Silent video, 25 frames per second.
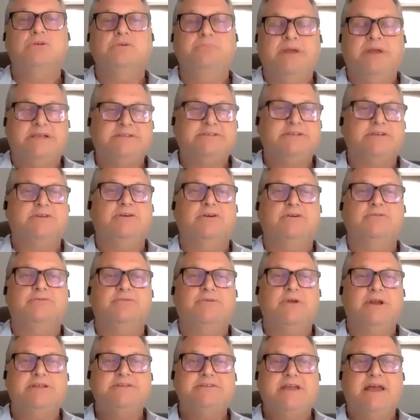school in Mexico.
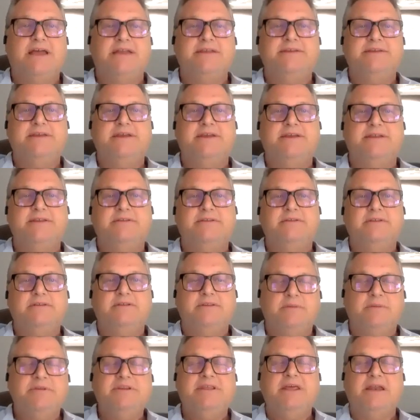Grades 9, 10,
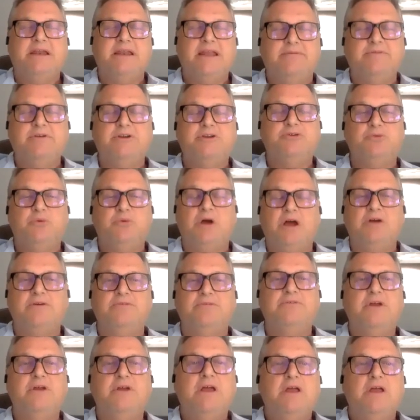10, 11, and
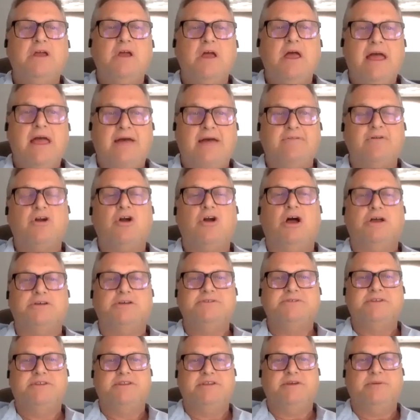12 have a
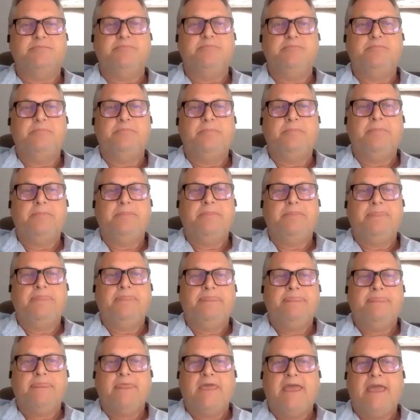cost to them.
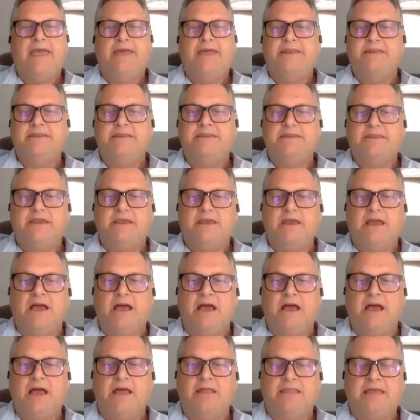And
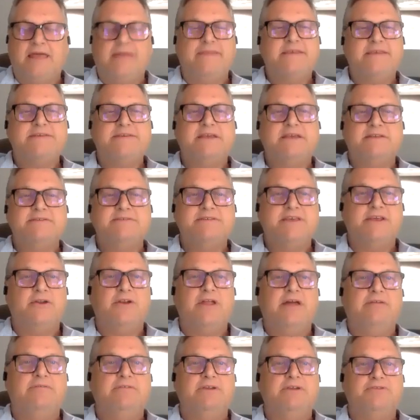a lot of these kids,
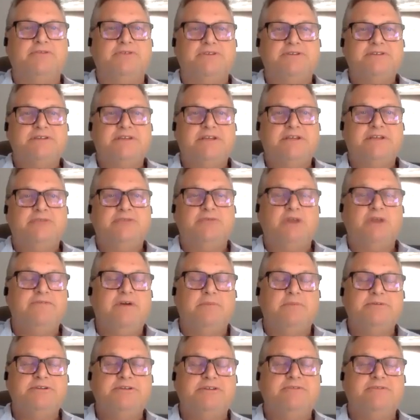they don't have electricity.
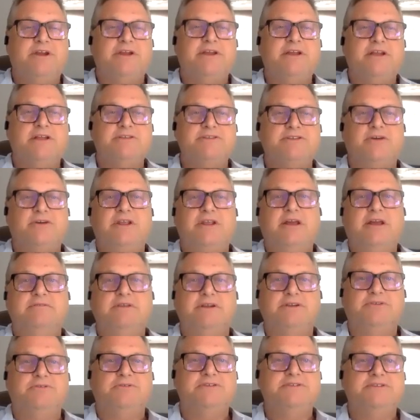25% of our kids don't
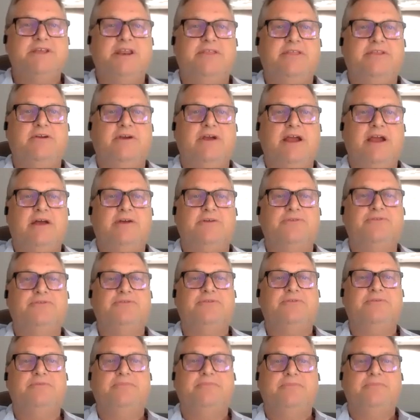have electricity to their
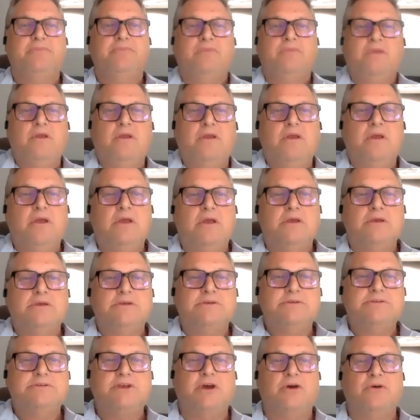house.
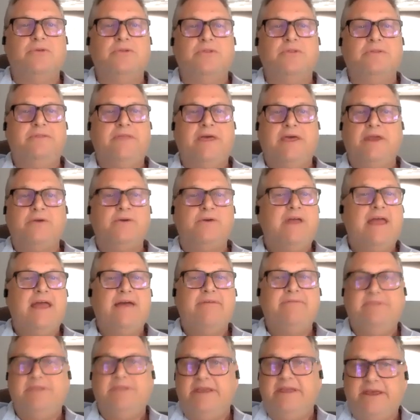So they don't
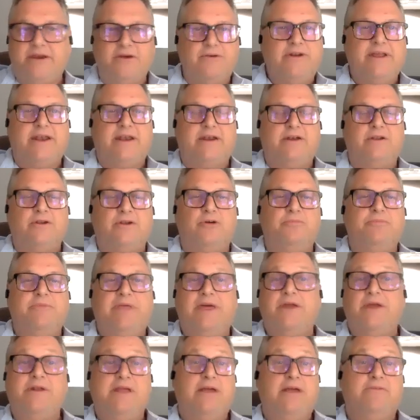have the internet at
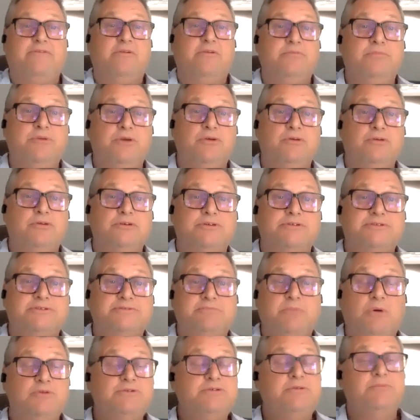home. They don't have
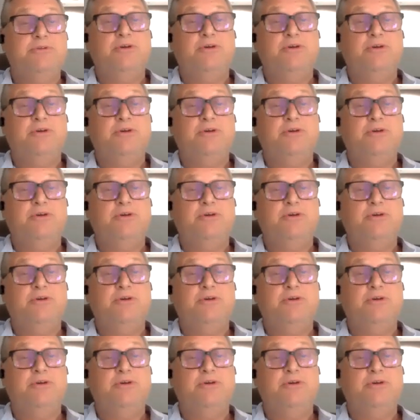computers.